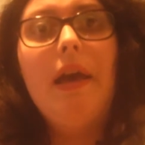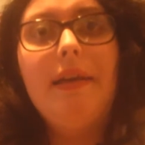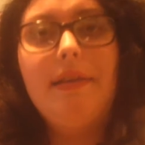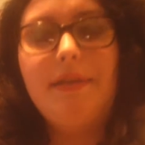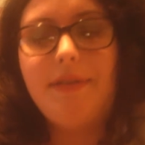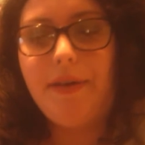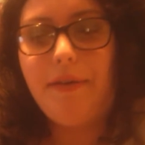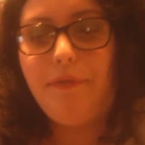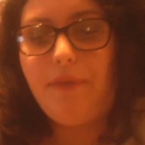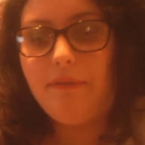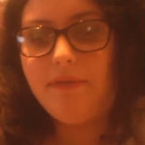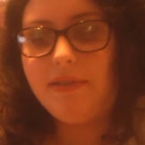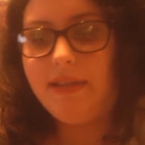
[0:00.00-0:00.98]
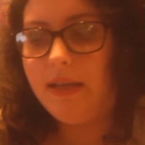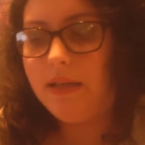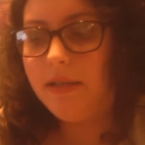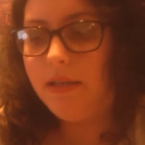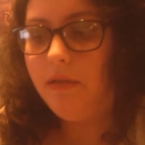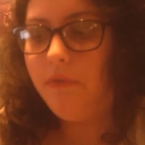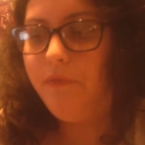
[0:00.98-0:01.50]
So
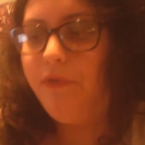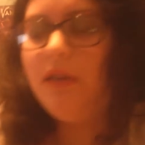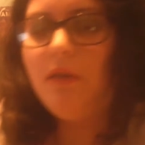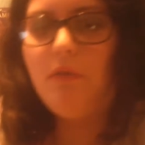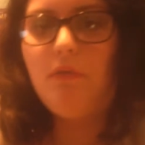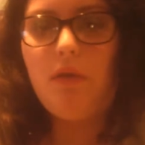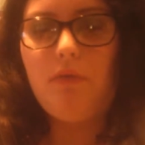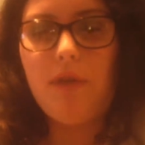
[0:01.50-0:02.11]
foundation, the thing what